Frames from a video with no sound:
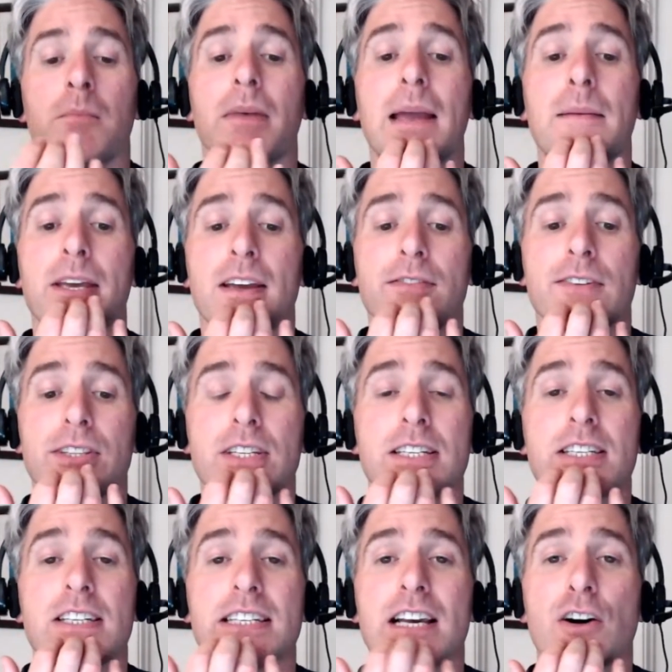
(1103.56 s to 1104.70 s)
Maybe even
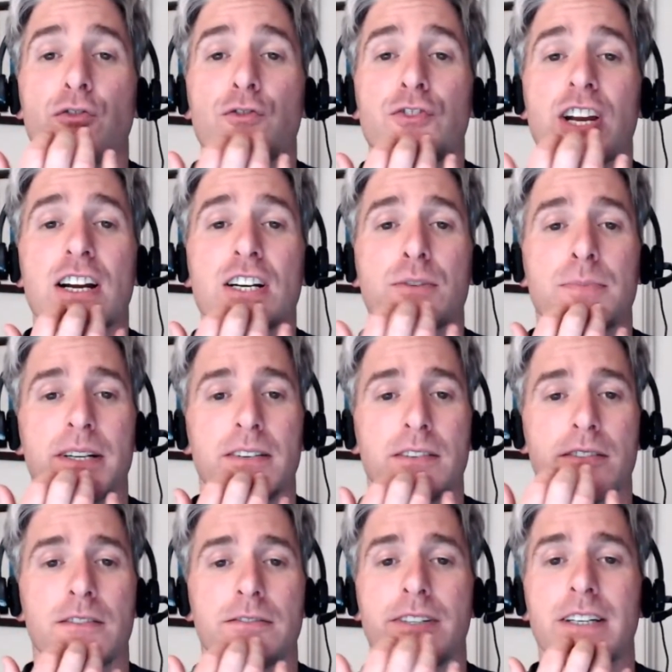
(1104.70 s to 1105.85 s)
this self judgment,
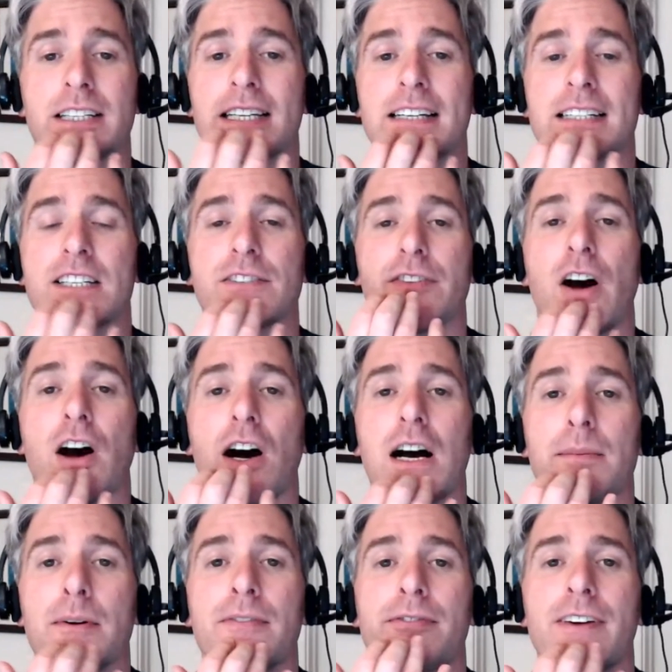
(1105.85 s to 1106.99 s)
feeling as if
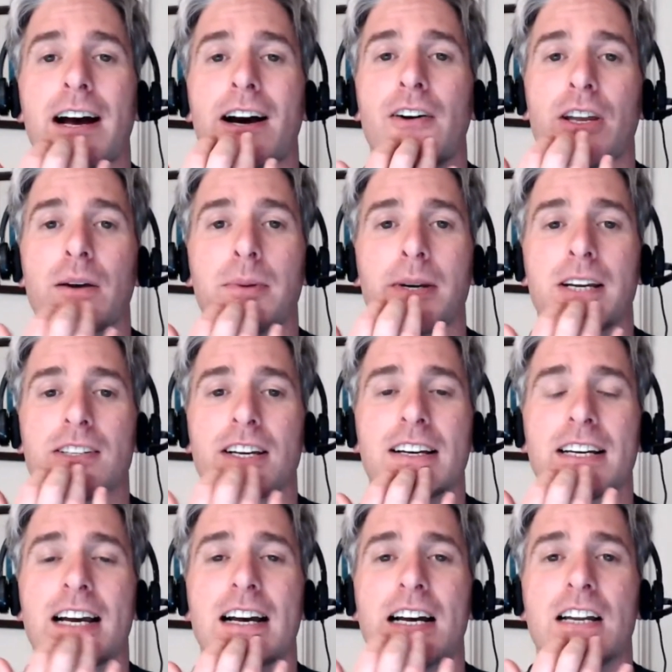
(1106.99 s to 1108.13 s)
I'm a failure because I
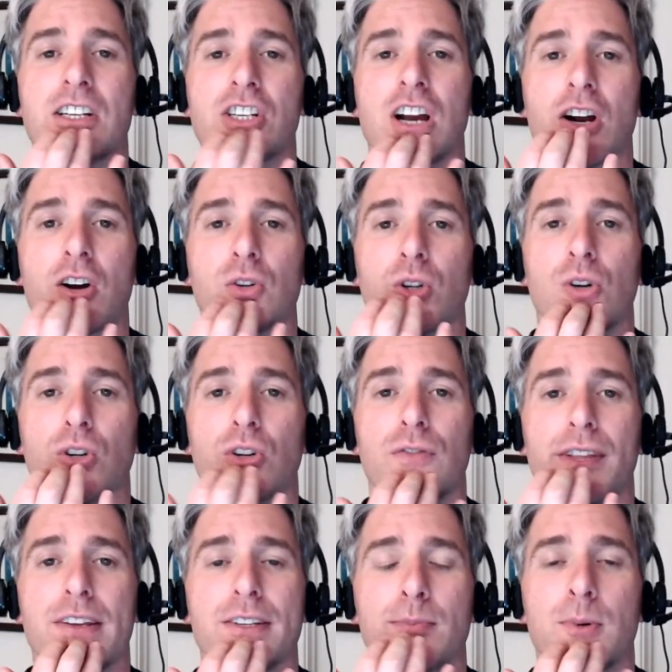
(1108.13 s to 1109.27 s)
can't juggle all of
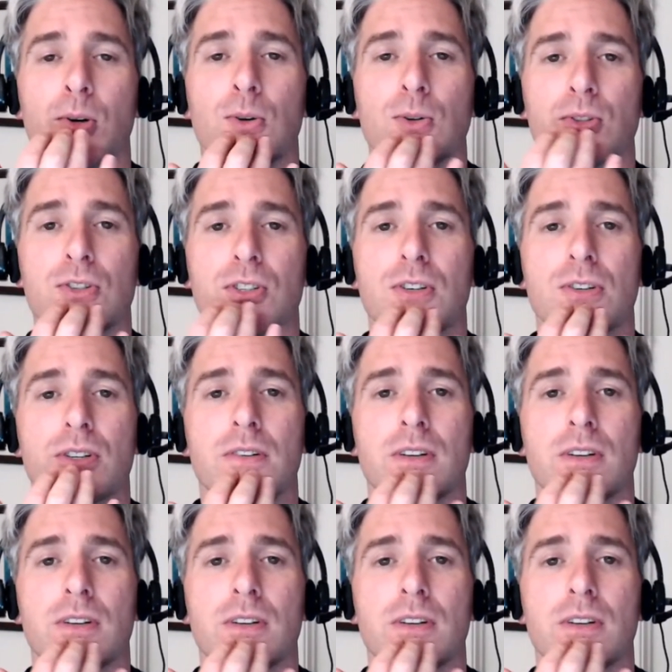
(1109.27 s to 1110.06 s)
these balls.